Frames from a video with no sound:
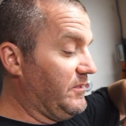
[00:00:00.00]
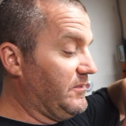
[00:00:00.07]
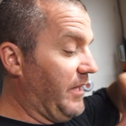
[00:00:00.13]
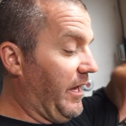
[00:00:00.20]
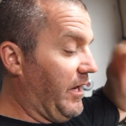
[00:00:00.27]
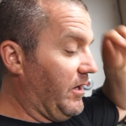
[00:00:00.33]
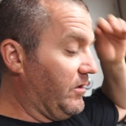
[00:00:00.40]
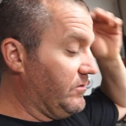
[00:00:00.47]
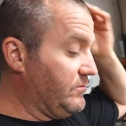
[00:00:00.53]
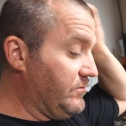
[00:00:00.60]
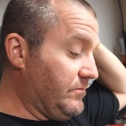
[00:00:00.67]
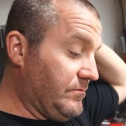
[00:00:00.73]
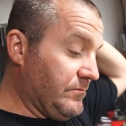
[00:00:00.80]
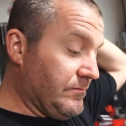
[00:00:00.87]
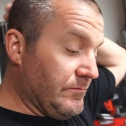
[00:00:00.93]
down.
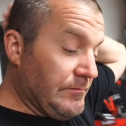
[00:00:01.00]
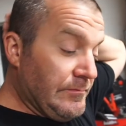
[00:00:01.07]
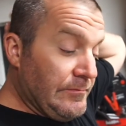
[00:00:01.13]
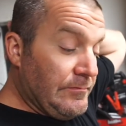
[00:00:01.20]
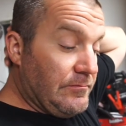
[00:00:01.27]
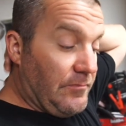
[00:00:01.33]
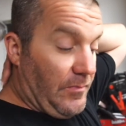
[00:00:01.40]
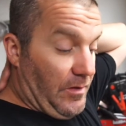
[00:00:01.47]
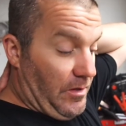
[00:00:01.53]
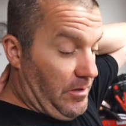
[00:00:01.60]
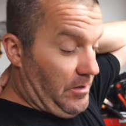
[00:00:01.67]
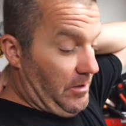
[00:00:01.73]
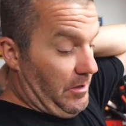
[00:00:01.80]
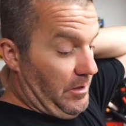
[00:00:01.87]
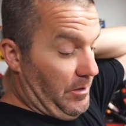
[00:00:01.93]

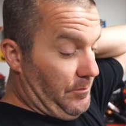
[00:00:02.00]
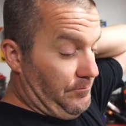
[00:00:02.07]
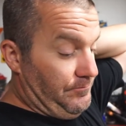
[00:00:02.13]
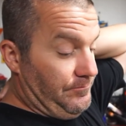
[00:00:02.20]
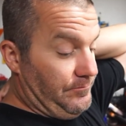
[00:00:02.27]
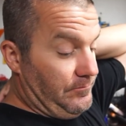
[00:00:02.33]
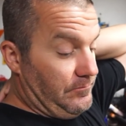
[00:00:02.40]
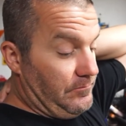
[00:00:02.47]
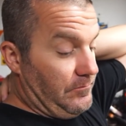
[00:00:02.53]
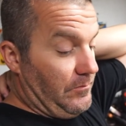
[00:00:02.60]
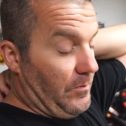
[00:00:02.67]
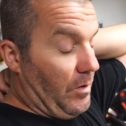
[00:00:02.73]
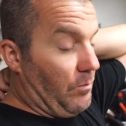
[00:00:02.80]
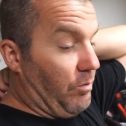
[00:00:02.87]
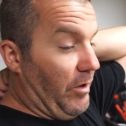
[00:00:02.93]
Um,
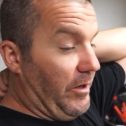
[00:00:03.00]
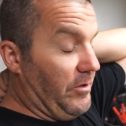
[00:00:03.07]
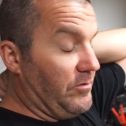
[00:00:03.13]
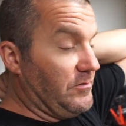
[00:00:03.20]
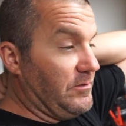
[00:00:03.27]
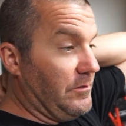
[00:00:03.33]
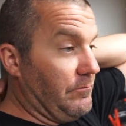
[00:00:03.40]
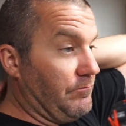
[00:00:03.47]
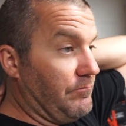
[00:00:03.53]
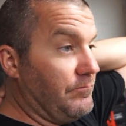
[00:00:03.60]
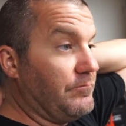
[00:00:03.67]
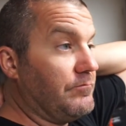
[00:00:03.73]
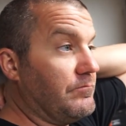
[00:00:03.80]
I'll probably use some